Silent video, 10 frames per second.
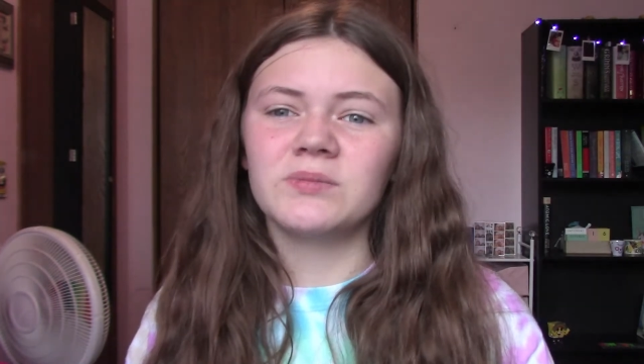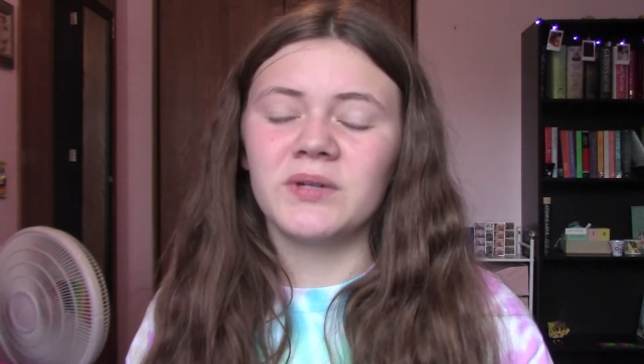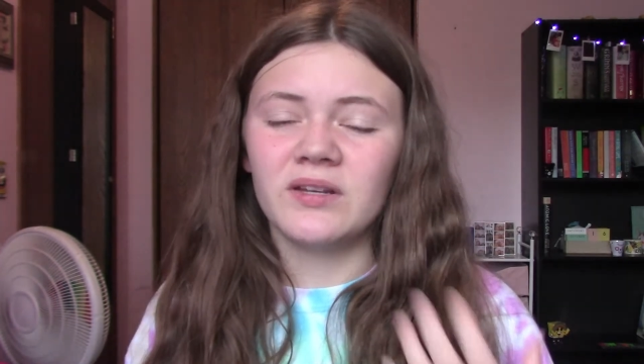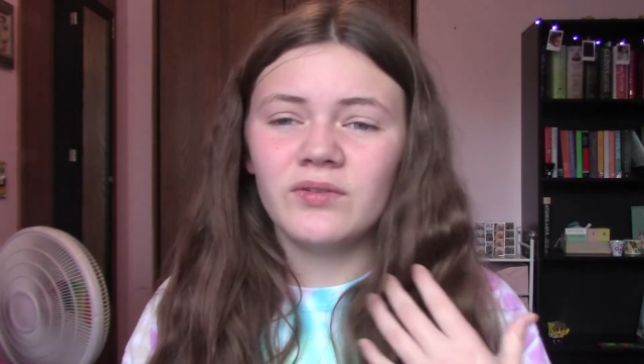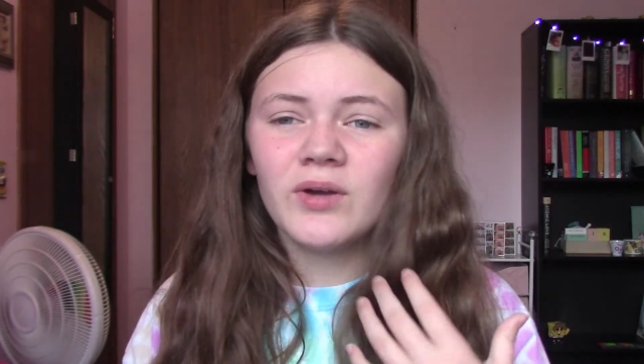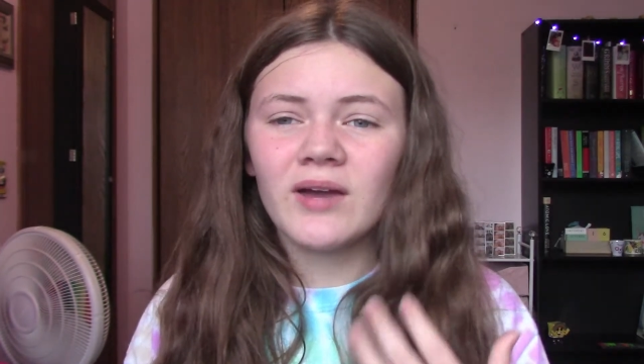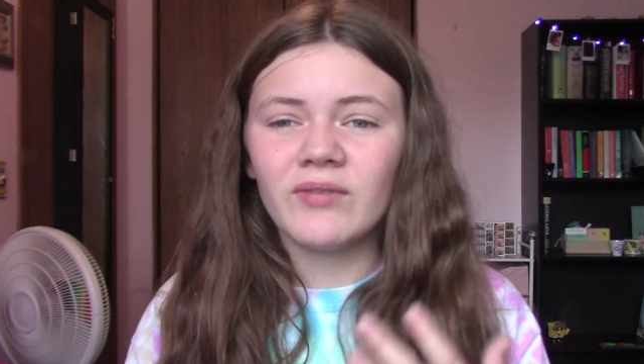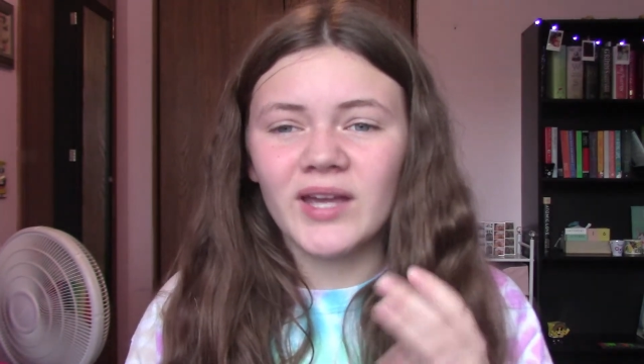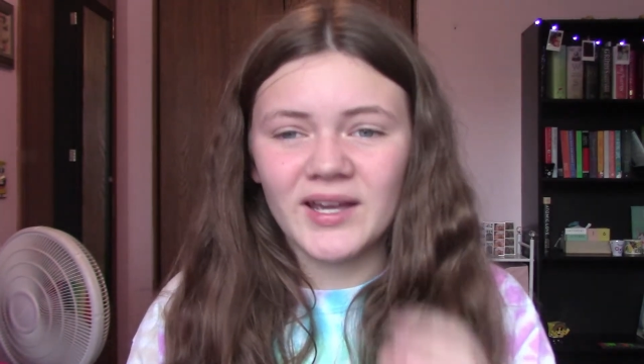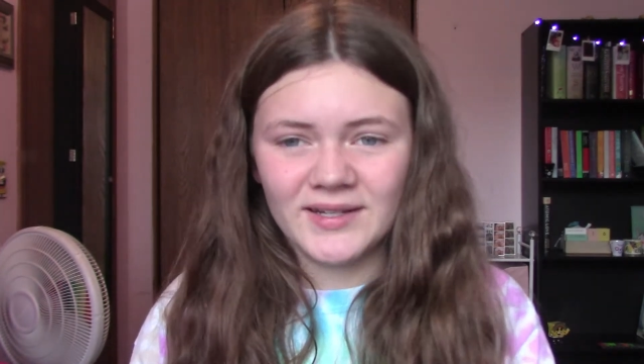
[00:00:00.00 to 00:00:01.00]
But if you
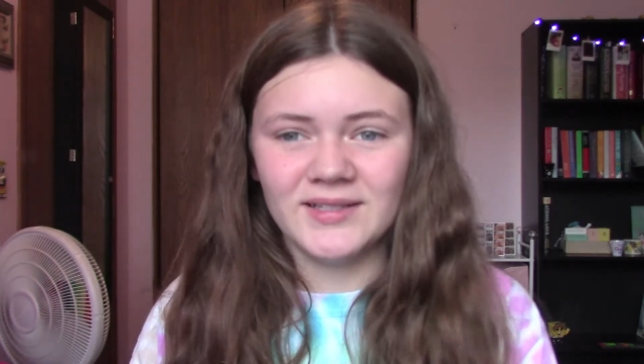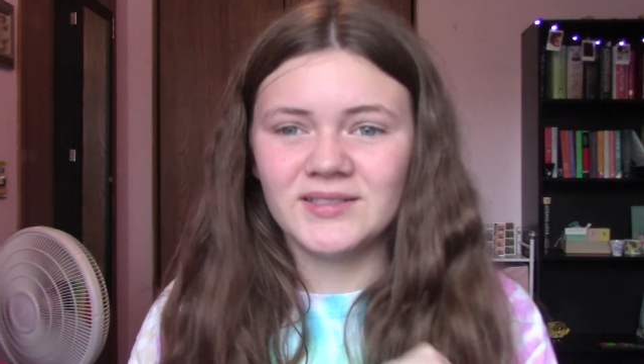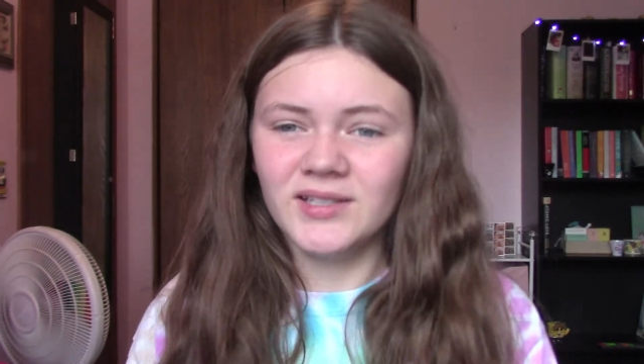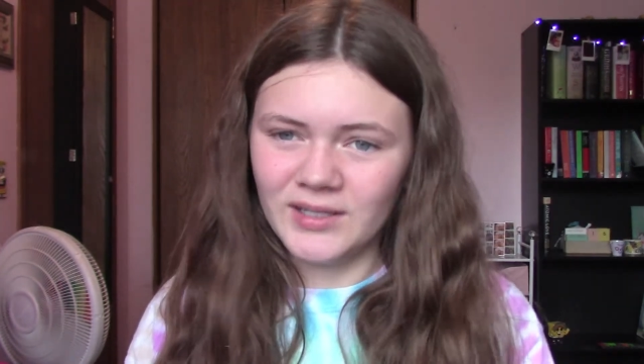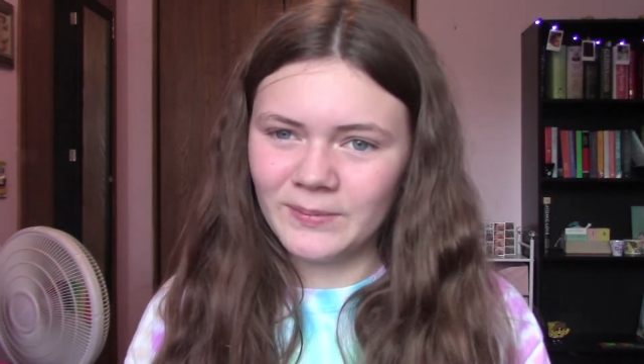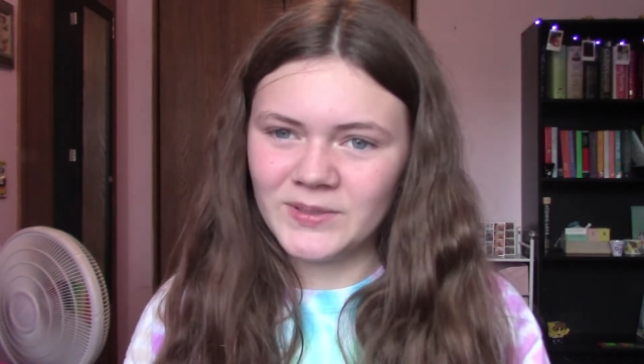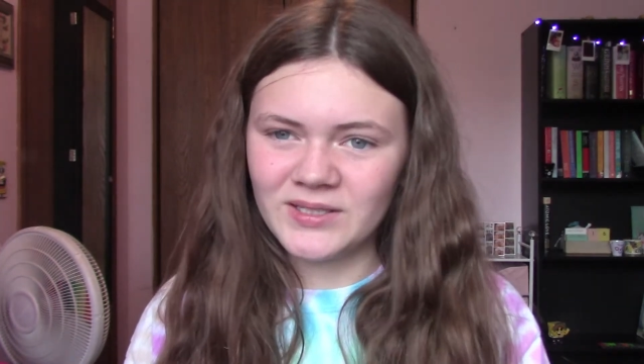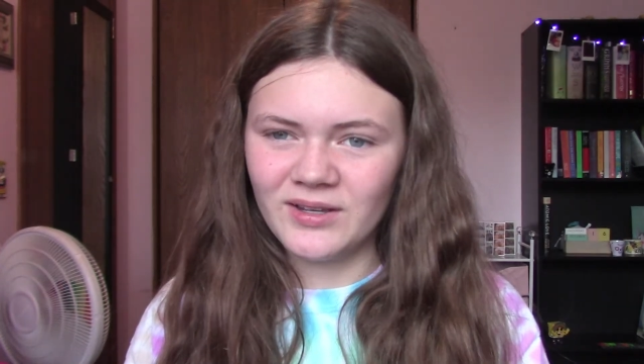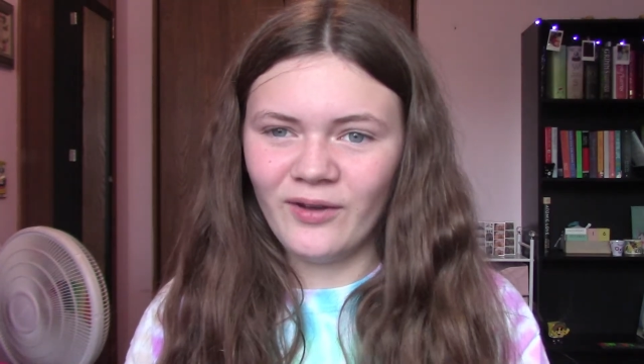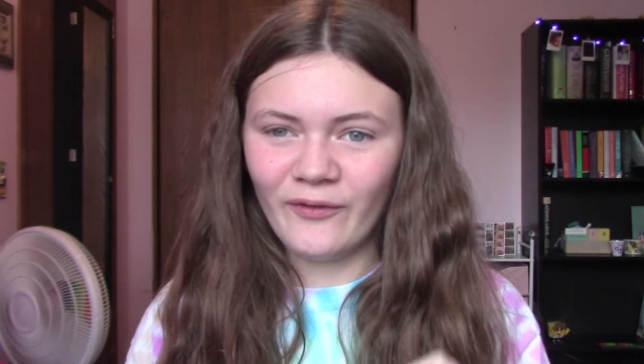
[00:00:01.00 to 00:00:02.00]
have any tips
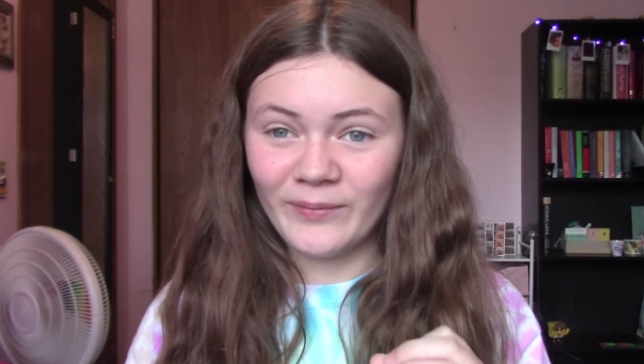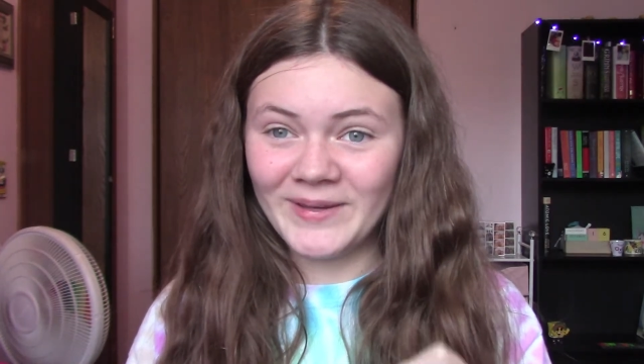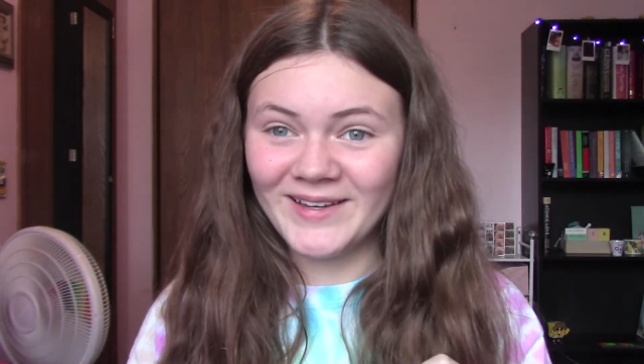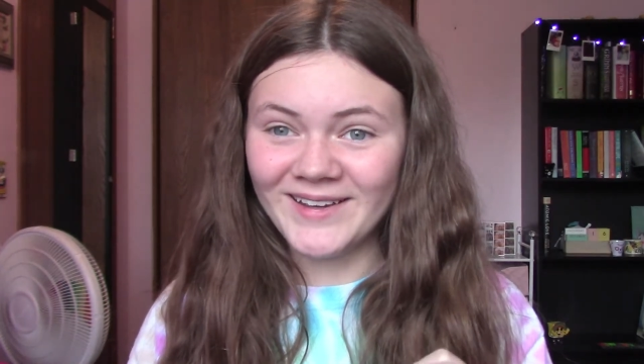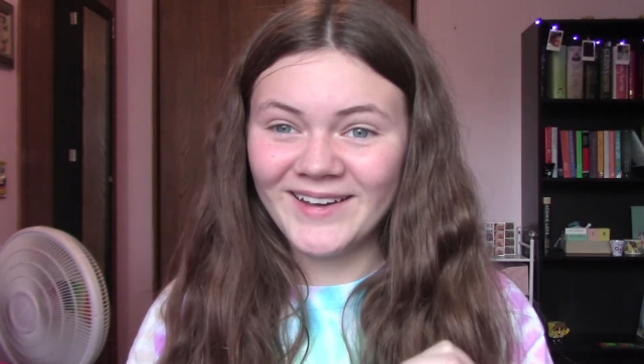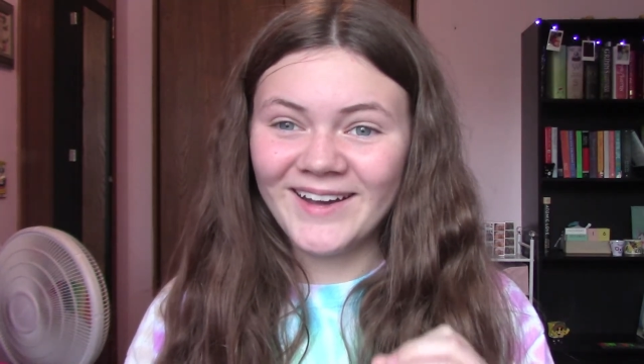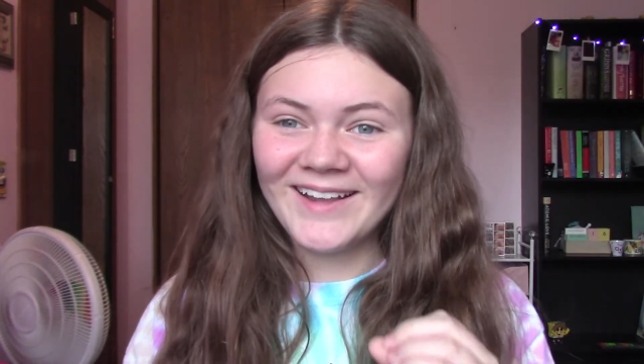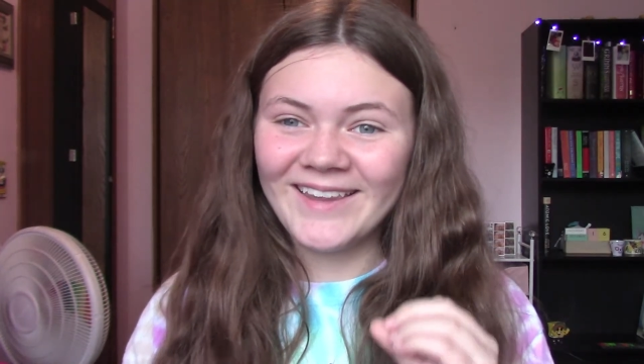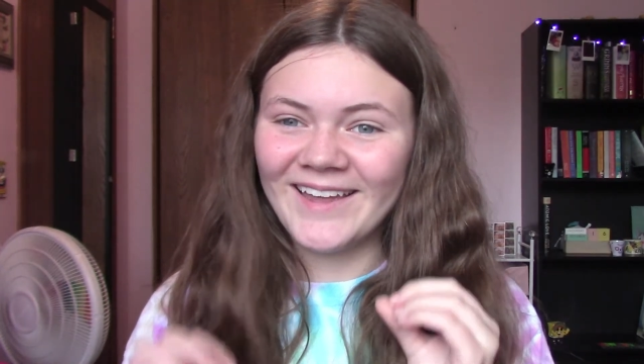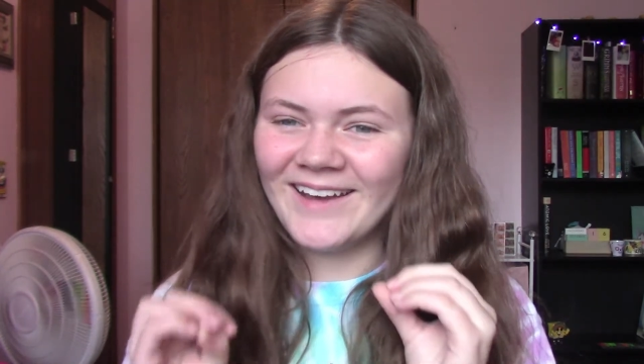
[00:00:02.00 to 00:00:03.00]
for me,
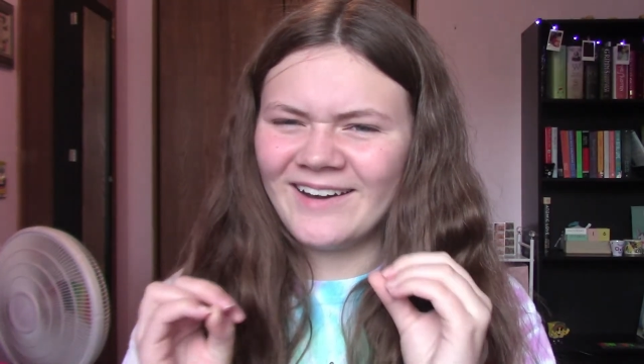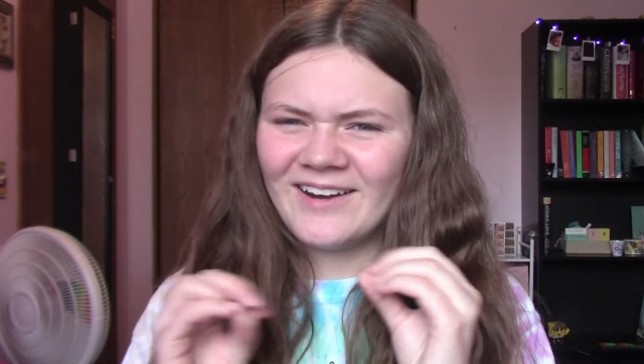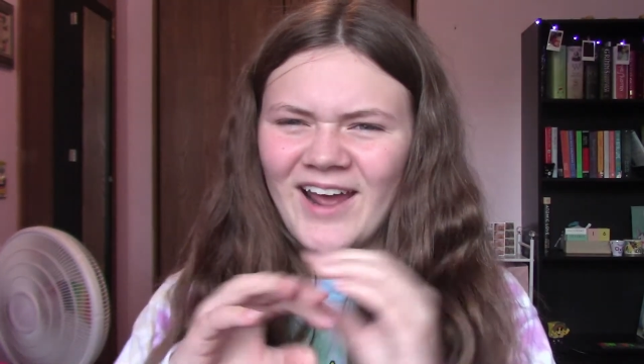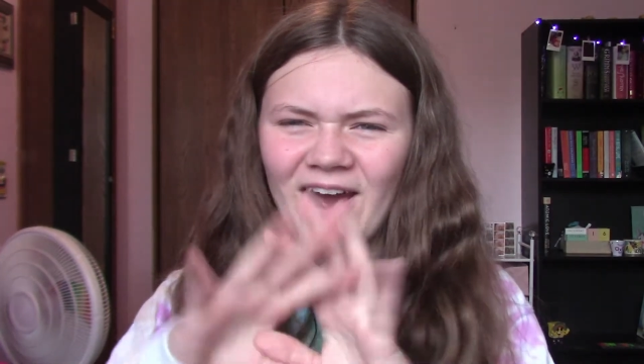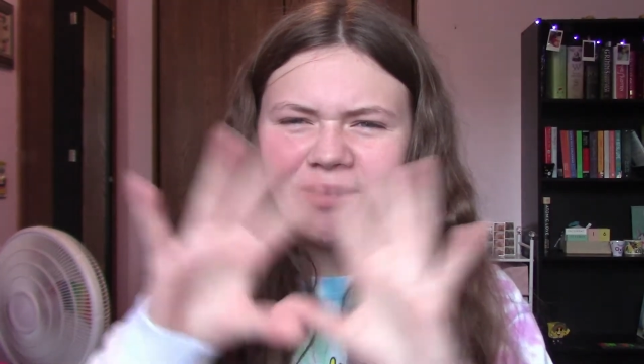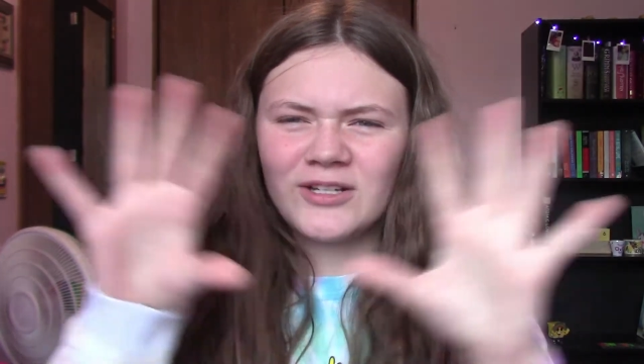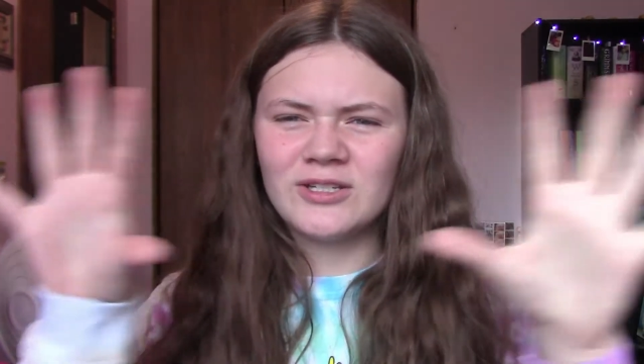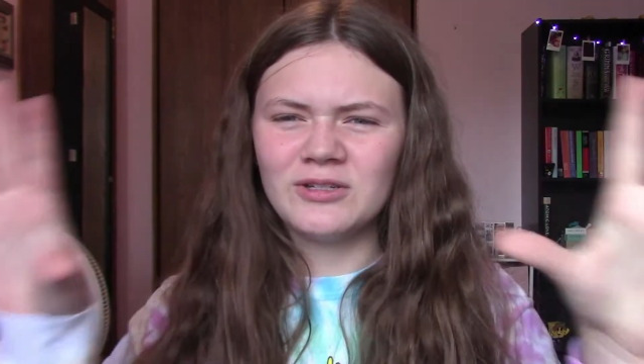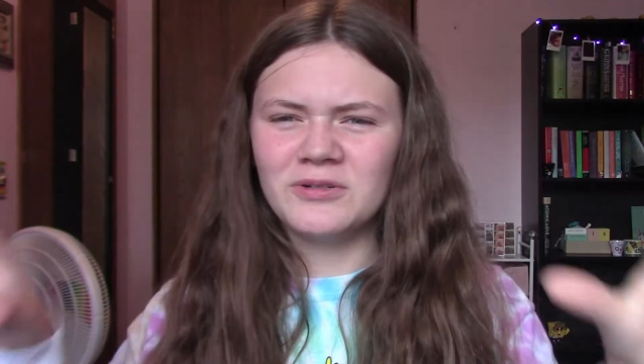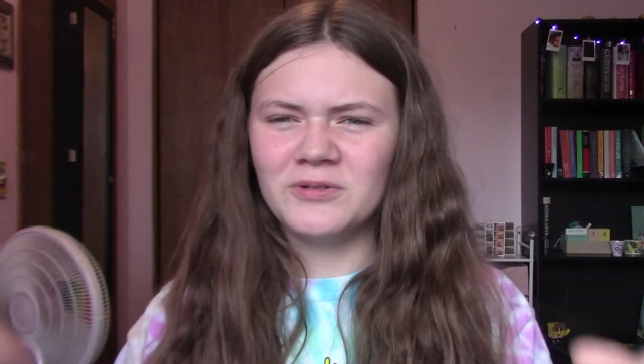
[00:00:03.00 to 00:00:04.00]
like on how
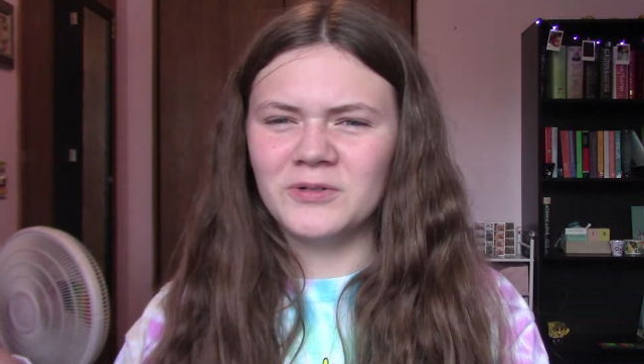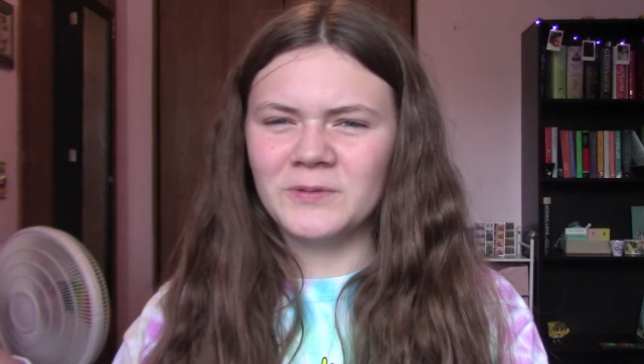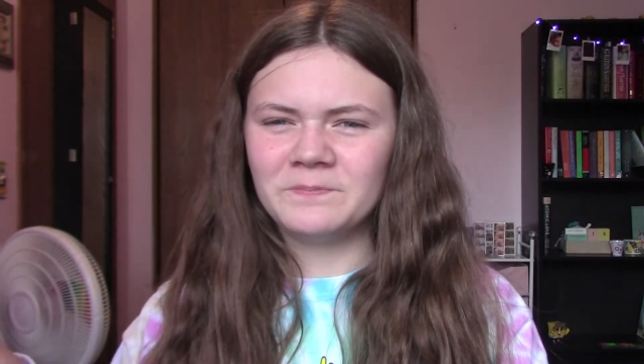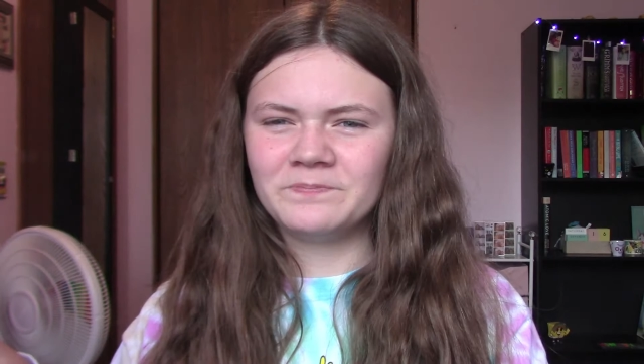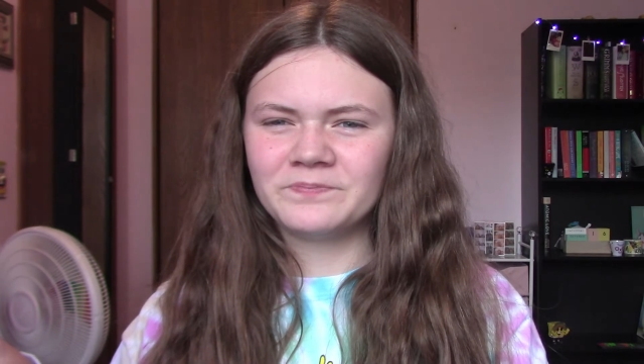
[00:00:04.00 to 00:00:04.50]
to